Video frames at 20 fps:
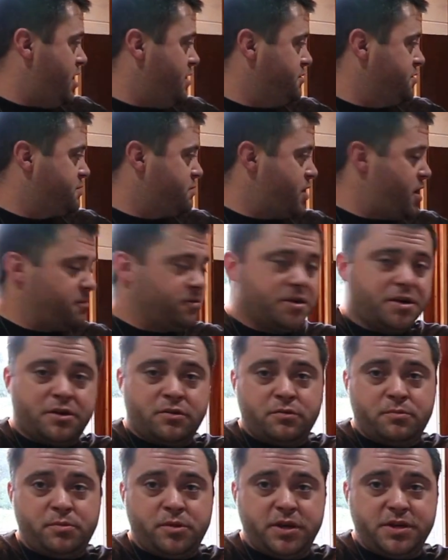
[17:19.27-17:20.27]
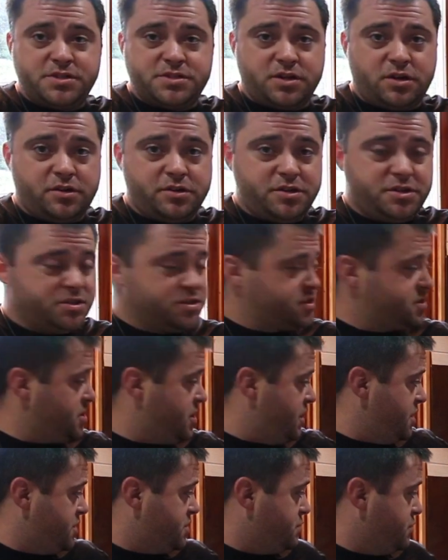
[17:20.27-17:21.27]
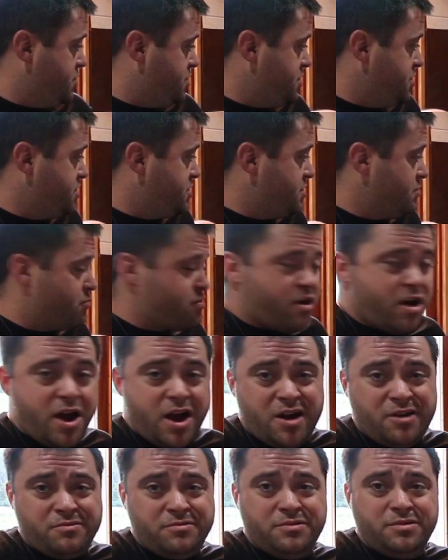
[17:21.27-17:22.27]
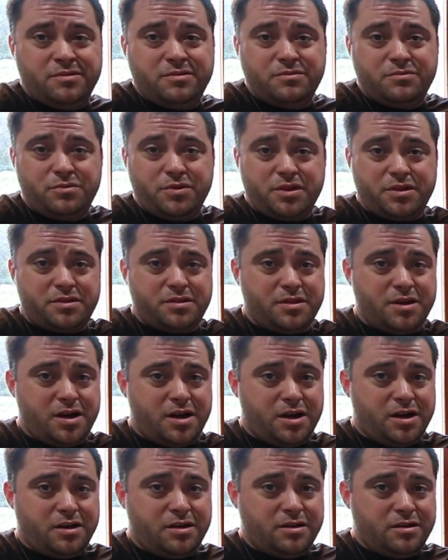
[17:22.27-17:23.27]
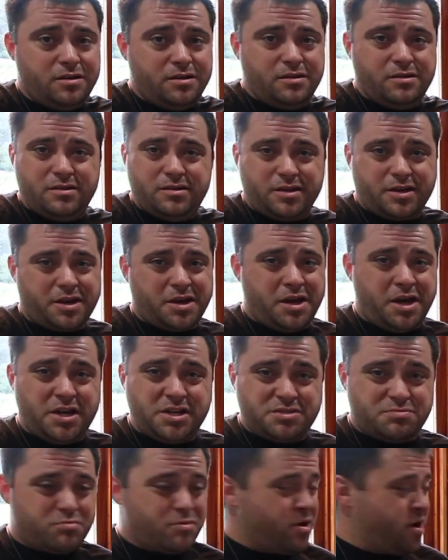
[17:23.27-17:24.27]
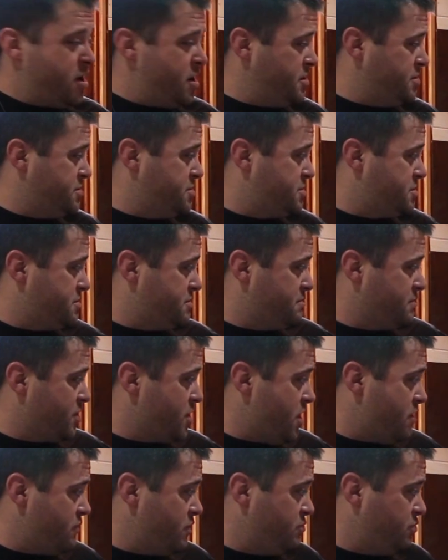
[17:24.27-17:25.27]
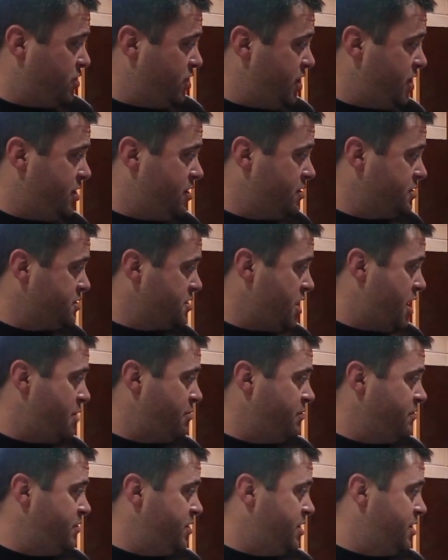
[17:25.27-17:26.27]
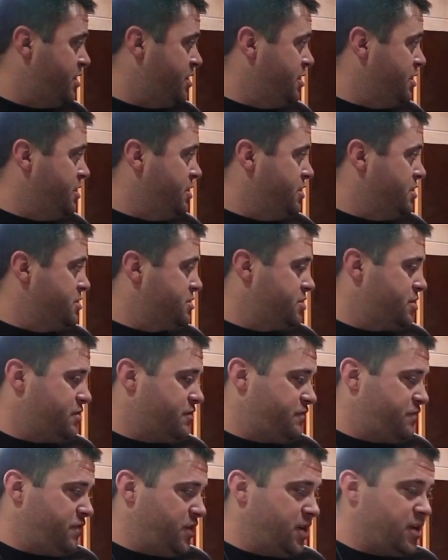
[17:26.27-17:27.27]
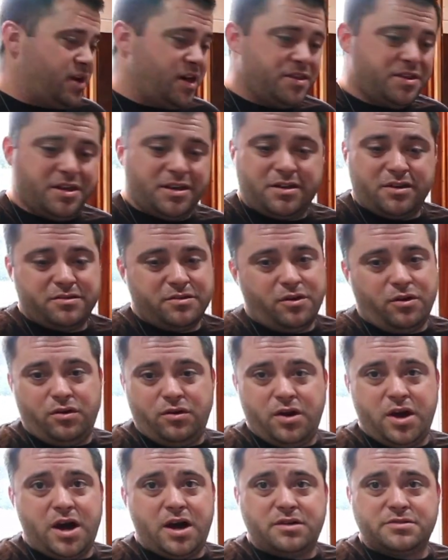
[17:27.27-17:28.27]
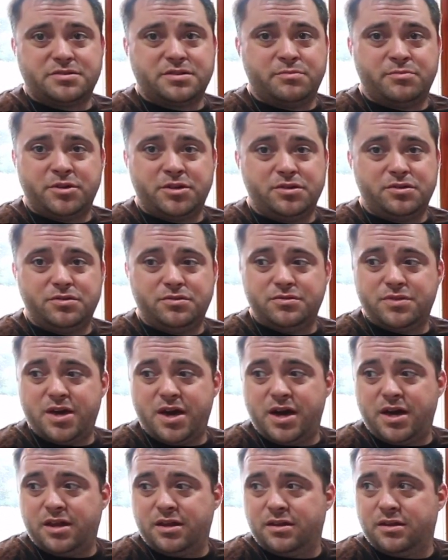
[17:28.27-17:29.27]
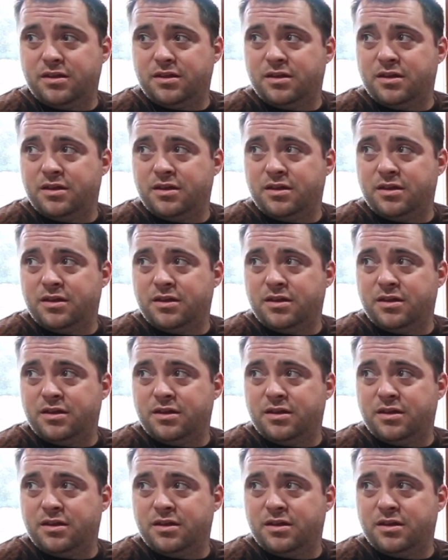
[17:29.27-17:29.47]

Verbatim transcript: I was probably going to replace all these light switches to brown with uh, like an aged bronze cover plate on top of it. So it'll fit. I think the whole house I'm going to do that.